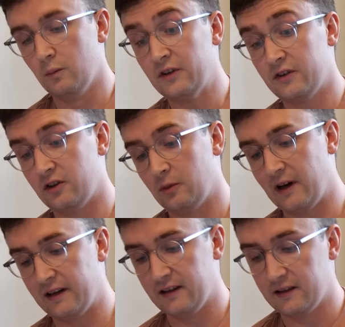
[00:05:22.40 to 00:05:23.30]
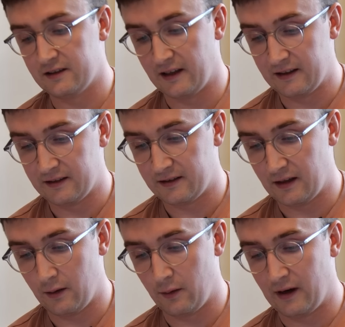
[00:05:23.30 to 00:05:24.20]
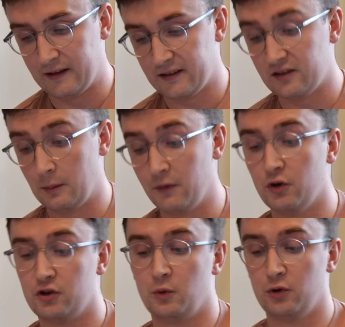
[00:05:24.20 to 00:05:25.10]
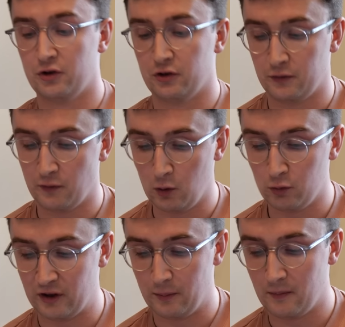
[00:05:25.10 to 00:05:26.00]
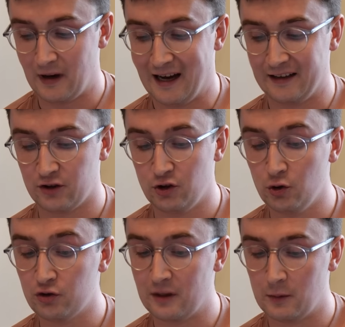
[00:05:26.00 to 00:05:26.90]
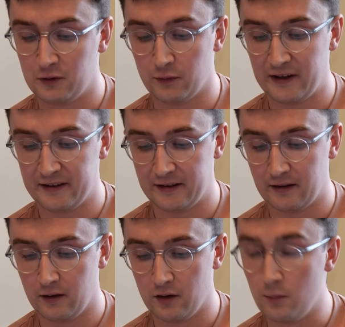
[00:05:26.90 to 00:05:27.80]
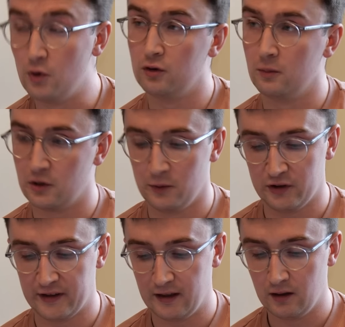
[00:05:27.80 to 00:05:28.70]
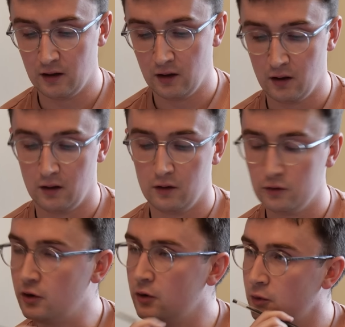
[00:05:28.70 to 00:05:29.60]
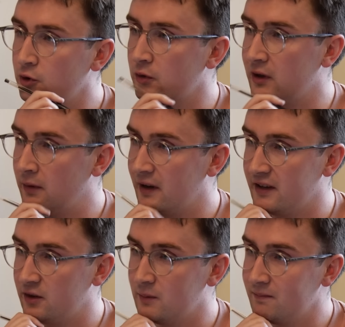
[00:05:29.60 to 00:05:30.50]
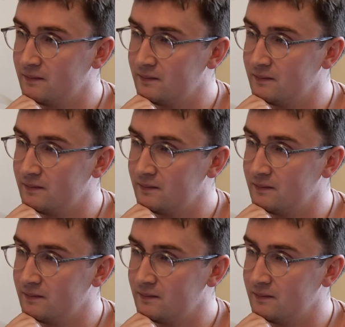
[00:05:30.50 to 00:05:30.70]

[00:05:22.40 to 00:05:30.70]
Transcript: Mr. Mani says that some of your supporters followed him and accused him of dividing the Muslim community. Would you agree with that assessment?